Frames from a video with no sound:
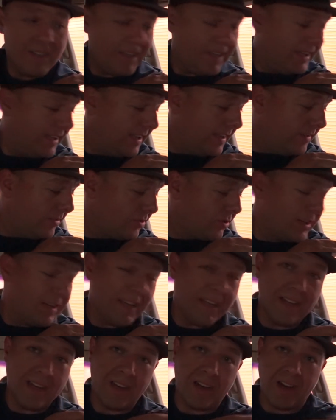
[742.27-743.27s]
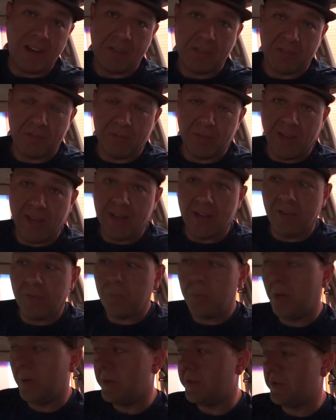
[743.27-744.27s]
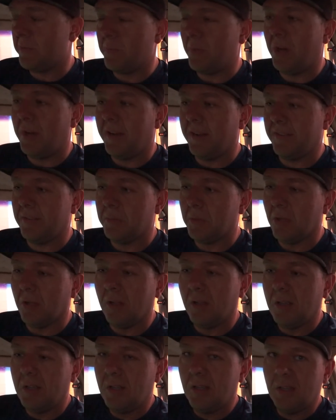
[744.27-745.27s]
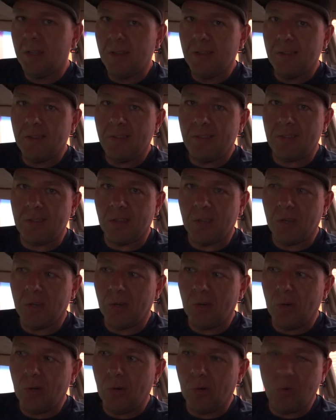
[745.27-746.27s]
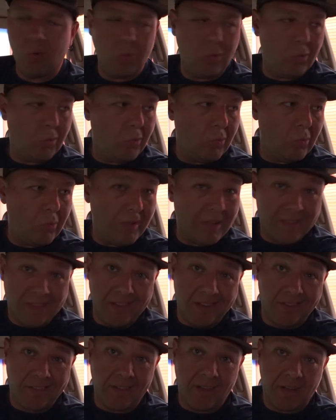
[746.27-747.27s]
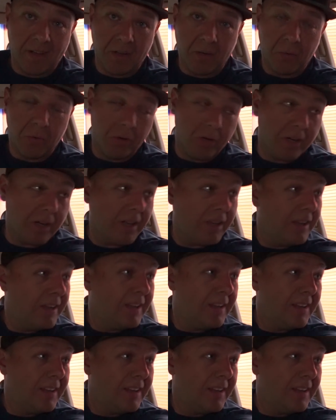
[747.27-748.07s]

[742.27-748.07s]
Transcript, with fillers: And trying to get in and out of this van is pretty much impossible. So that thing's not gonna work.